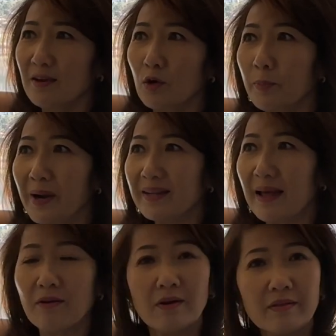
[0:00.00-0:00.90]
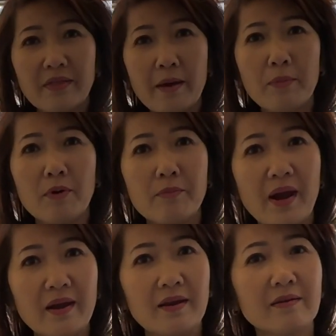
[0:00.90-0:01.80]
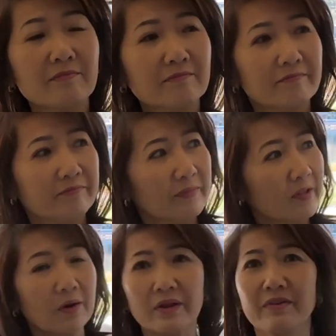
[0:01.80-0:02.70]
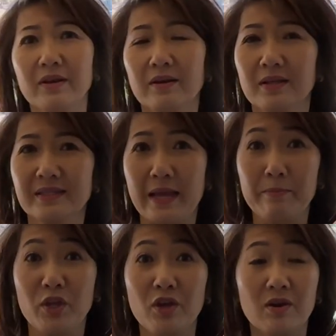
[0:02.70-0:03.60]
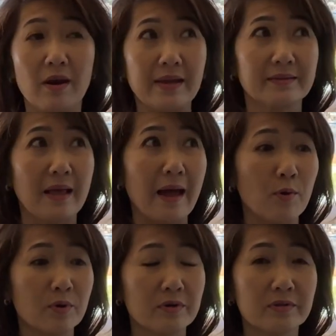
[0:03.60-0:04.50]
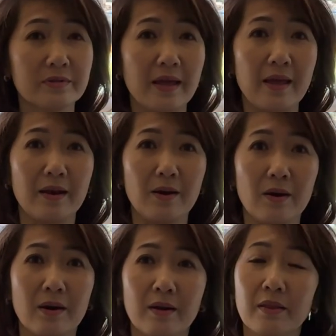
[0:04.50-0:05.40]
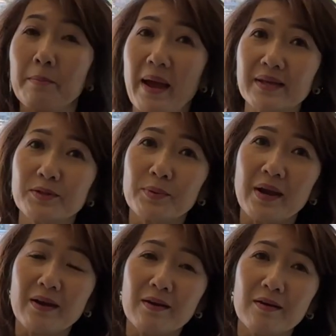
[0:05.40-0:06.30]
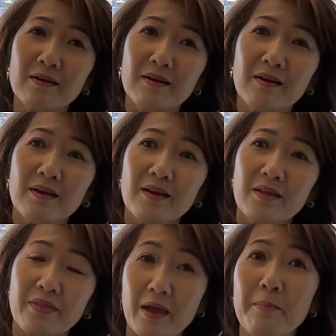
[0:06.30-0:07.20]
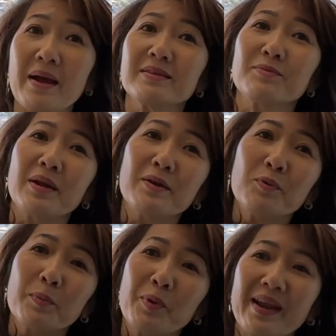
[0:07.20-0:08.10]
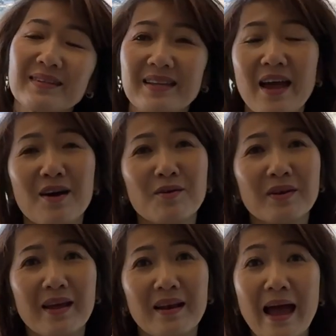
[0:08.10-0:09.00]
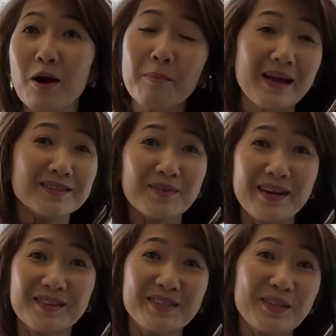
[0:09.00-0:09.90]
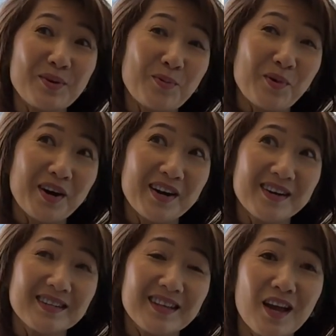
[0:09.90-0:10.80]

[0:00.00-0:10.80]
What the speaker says: It will break down on them already. Even the same year as ours, and the macerator. Their macerator will break down, and our macerator still works.